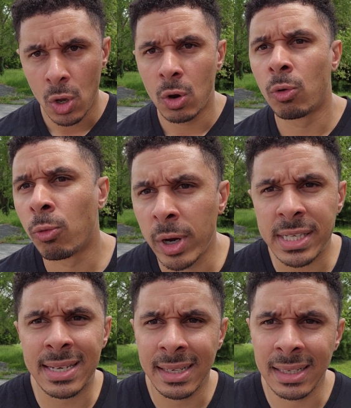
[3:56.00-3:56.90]

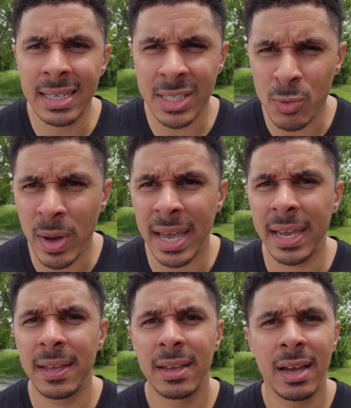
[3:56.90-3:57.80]
riskless
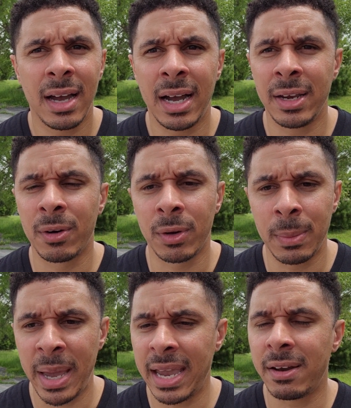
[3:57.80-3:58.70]
way. You're only
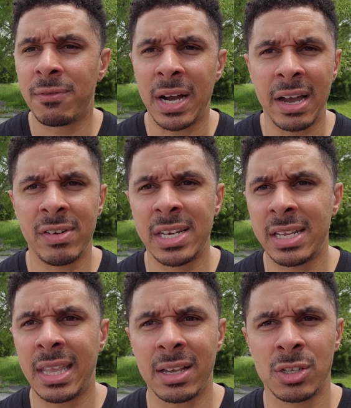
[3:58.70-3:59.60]
paying $5,000 to
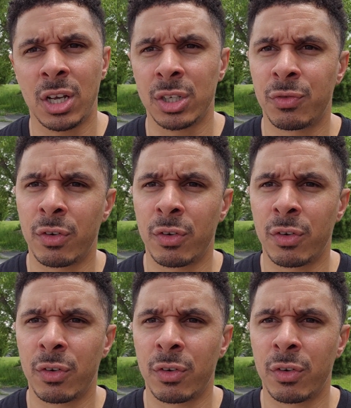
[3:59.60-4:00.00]
$10,000 for a